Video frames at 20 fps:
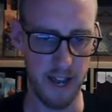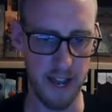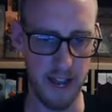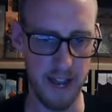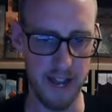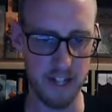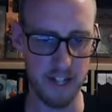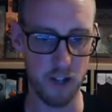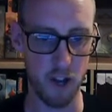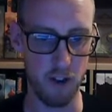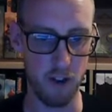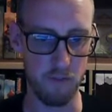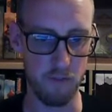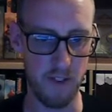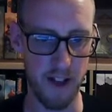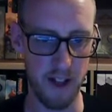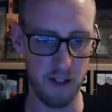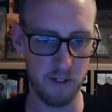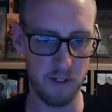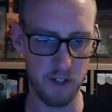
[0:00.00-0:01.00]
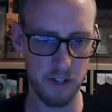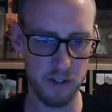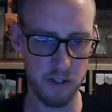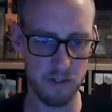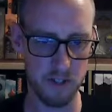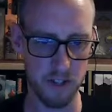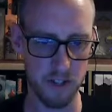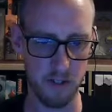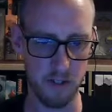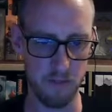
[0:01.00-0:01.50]
It's got a value,
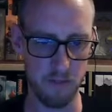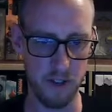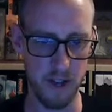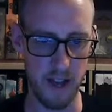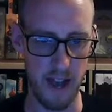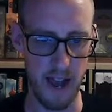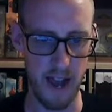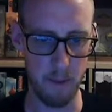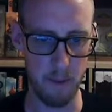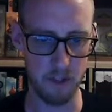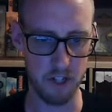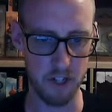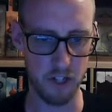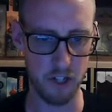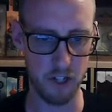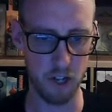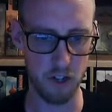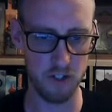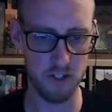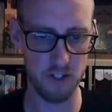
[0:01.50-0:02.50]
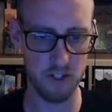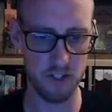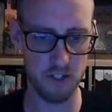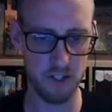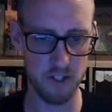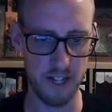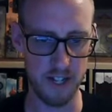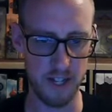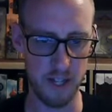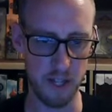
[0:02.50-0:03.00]
so how much it costs
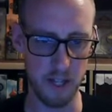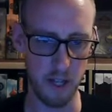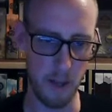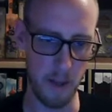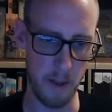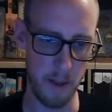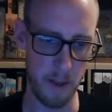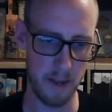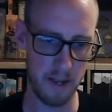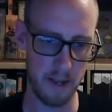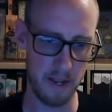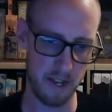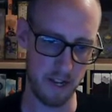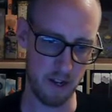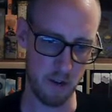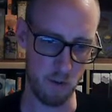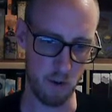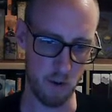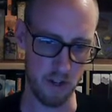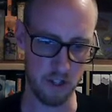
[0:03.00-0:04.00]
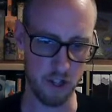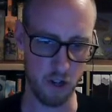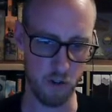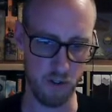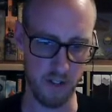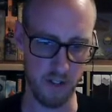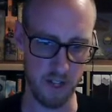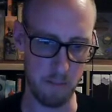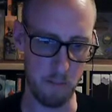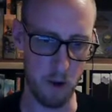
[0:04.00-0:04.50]
in what is
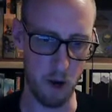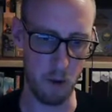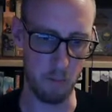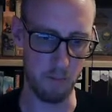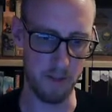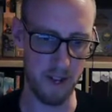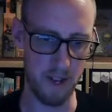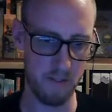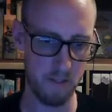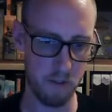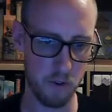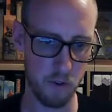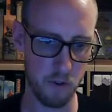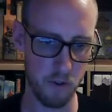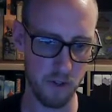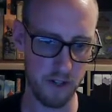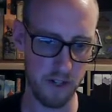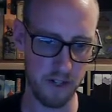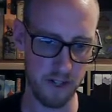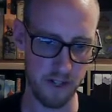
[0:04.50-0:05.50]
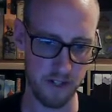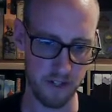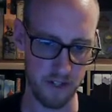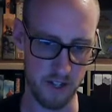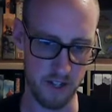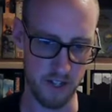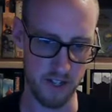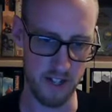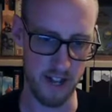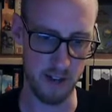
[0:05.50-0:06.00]
currently the bottom left corner.
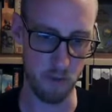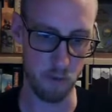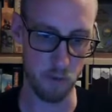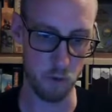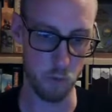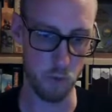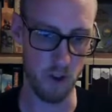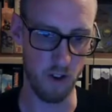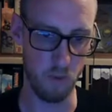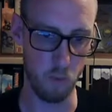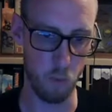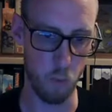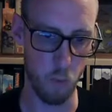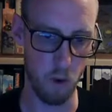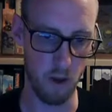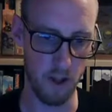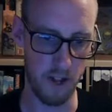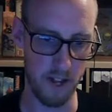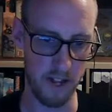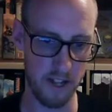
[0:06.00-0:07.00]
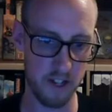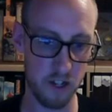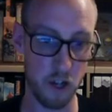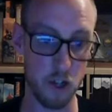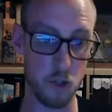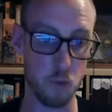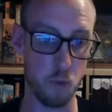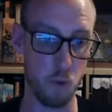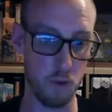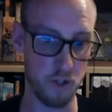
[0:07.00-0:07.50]
So that one's worth 1. It
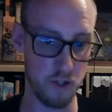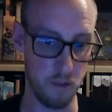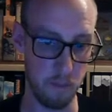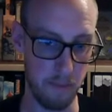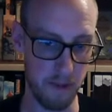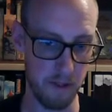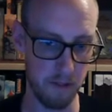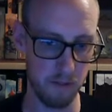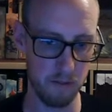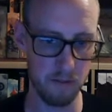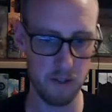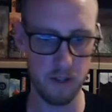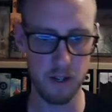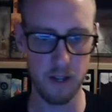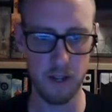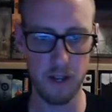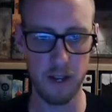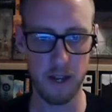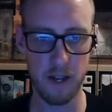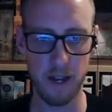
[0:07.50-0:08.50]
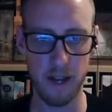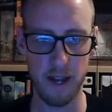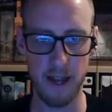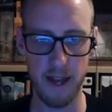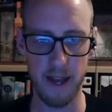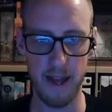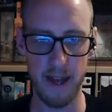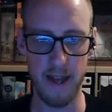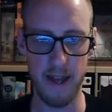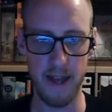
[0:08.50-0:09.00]
costs 1 to build.
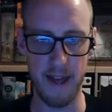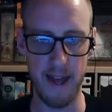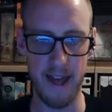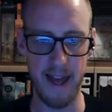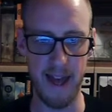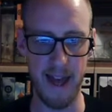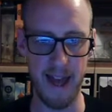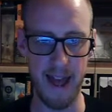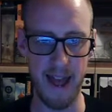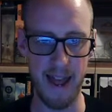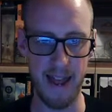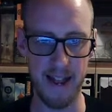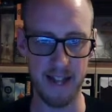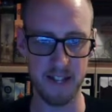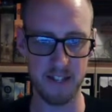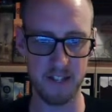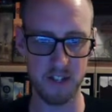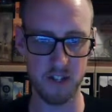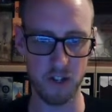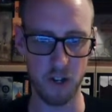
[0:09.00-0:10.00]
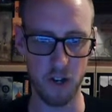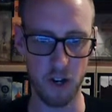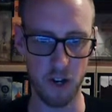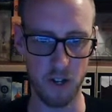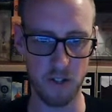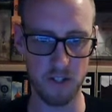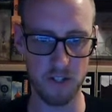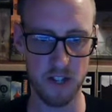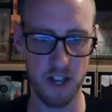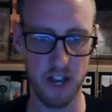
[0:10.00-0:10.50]
It's got
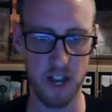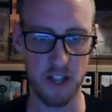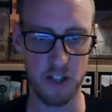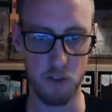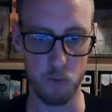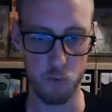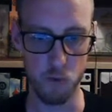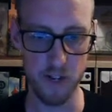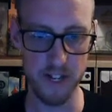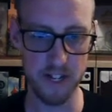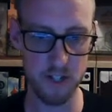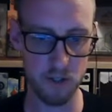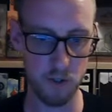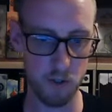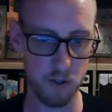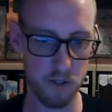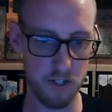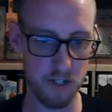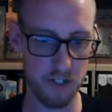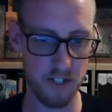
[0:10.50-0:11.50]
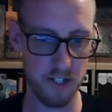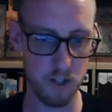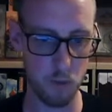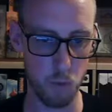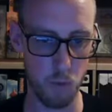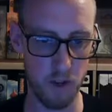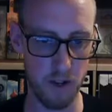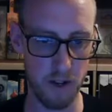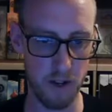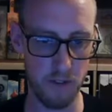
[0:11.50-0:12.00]
the resources it's
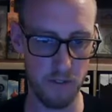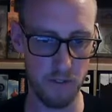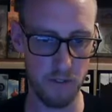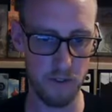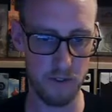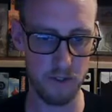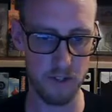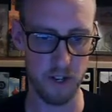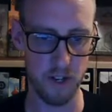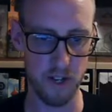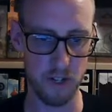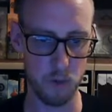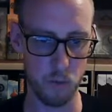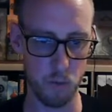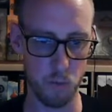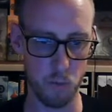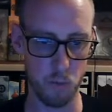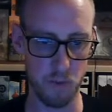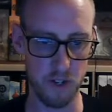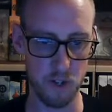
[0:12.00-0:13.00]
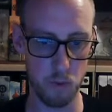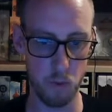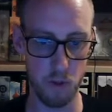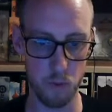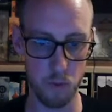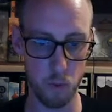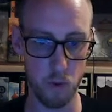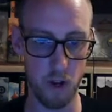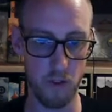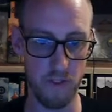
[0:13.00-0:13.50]
worth. So this one's
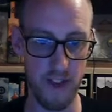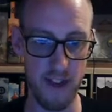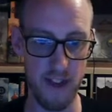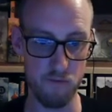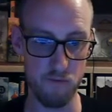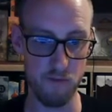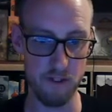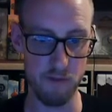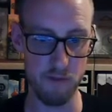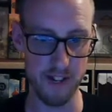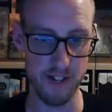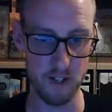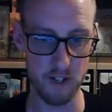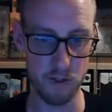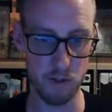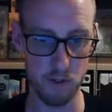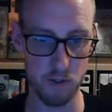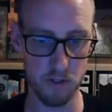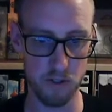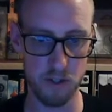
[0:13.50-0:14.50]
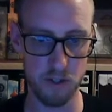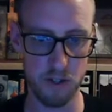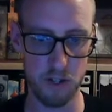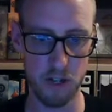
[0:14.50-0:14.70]
worth every resource.